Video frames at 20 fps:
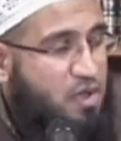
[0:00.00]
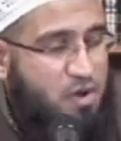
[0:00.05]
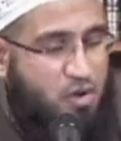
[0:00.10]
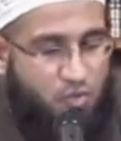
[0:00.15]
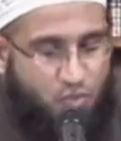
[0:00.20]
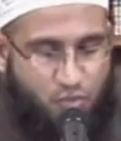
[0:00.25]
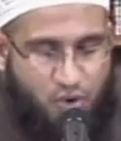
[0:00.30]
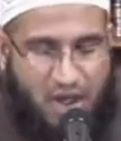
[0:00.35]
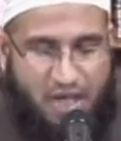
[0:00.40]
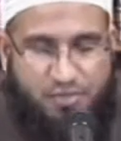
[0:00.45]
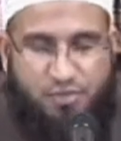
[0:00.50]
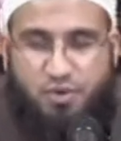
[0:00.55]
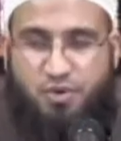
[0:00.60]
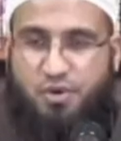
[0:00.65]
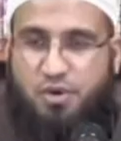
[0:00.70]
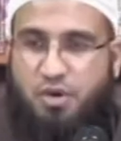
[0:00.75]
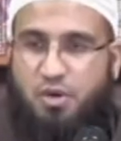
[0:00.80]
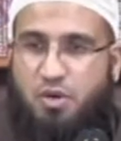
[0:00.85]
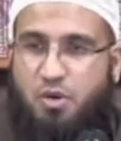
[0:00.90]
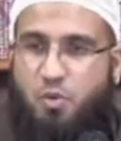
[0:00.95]
Rather,
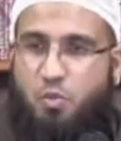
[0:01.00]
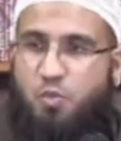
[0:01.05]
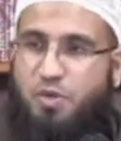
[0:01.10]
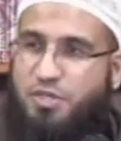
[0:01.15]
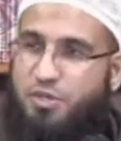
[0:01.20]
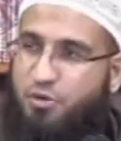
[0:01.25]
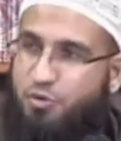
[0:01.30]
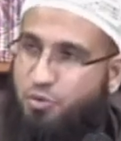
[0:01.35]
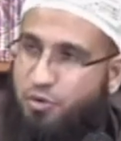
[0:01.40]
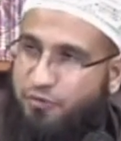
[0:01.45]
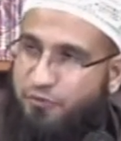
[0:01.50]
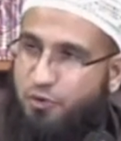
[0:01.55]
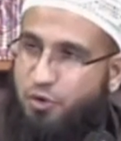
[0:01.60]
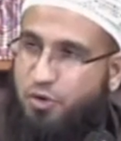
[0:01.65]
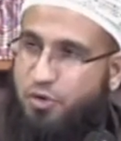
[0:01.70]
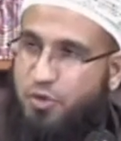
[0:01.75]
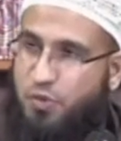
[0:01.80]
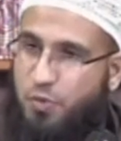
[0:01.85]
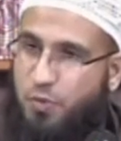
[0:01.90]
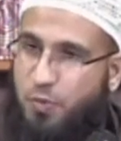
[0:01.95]
we should refer
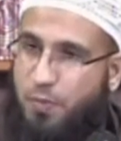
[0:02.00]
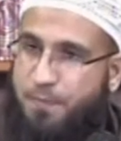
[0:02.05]
to